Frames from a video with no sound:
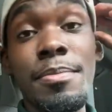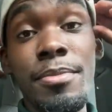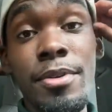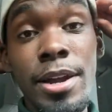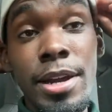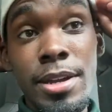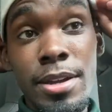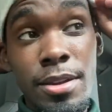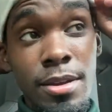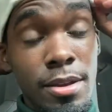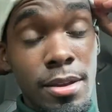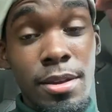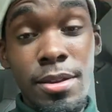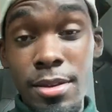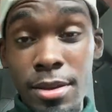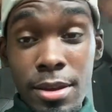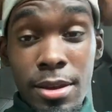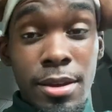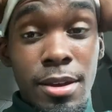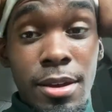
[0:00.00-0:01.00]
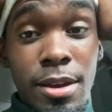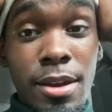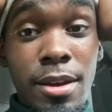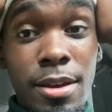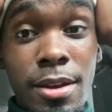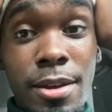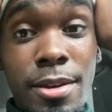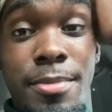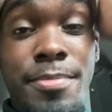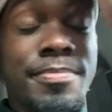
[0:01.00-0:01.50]
break.
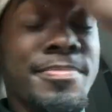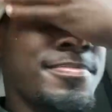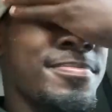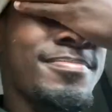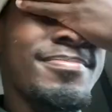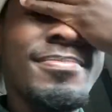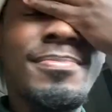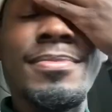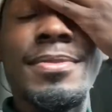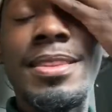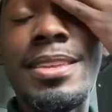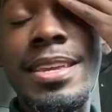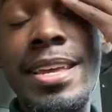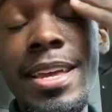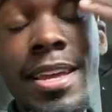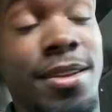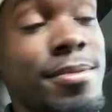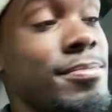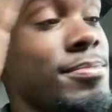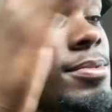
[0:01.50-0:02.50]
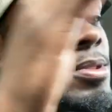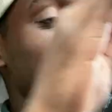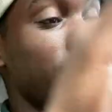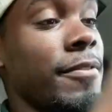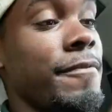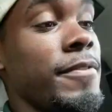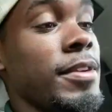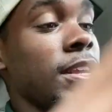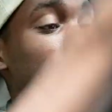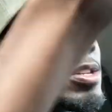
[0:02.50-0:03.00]
Yeah, so I'll
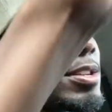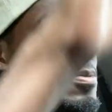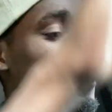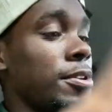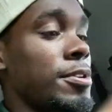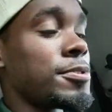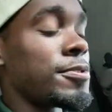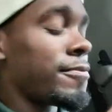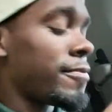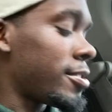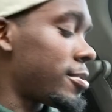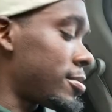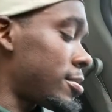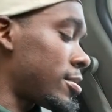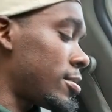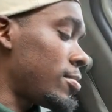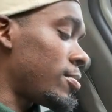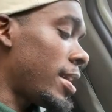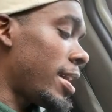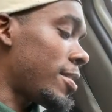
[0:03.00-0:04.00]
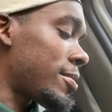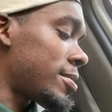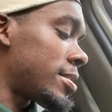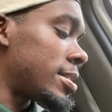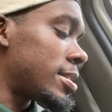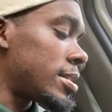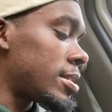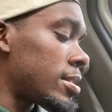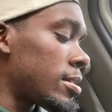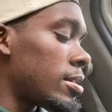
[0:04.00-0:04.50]
finish up those first two
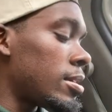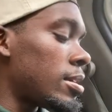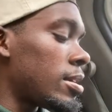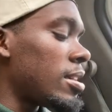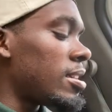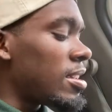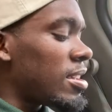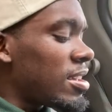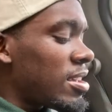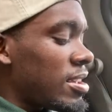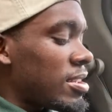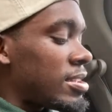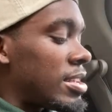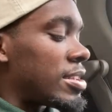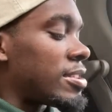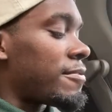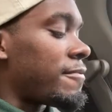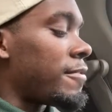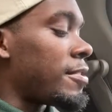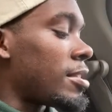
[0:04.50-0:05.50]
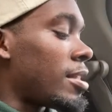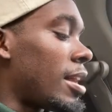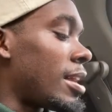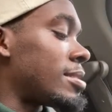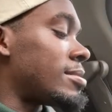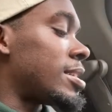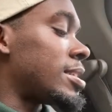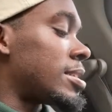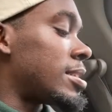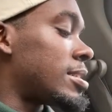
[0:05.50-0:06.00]
houses. Just feel like
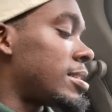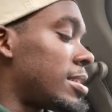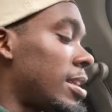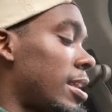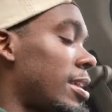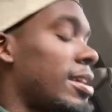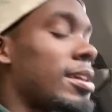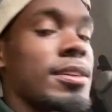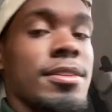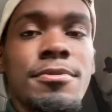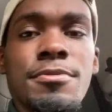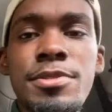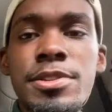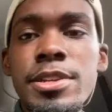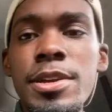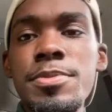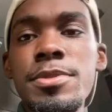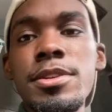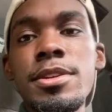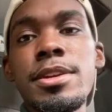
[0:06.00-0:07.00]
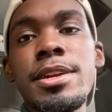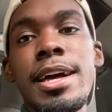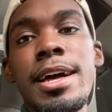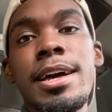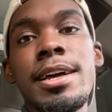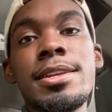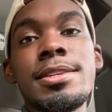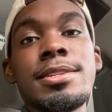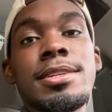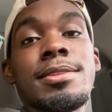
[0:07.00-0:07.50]
this to say what's up to you
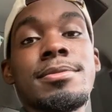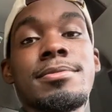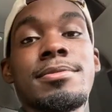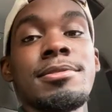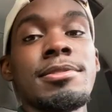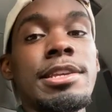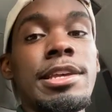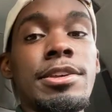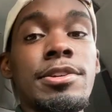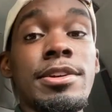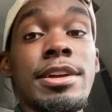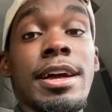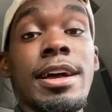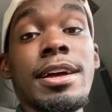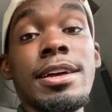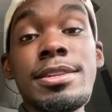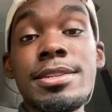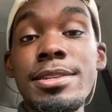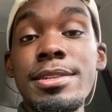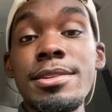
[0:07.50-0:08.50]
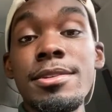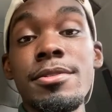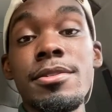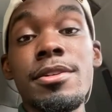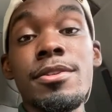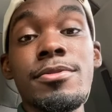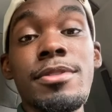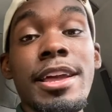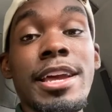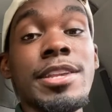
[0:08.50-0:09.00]
guys and tell you guys, you know,
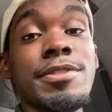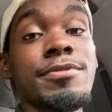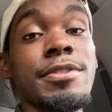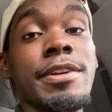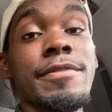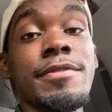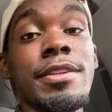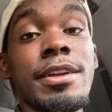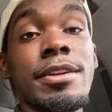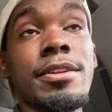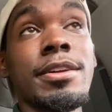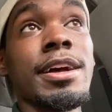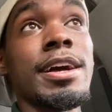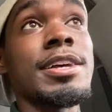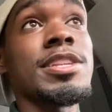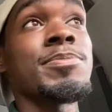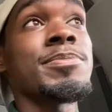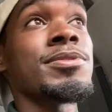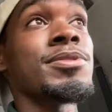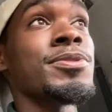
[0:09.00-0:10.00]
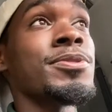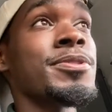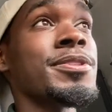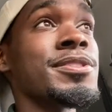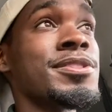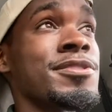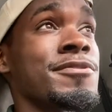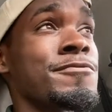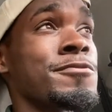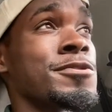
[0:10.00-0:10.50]
thanks for everything you guys have been doing,
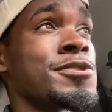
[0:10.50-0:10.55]
so for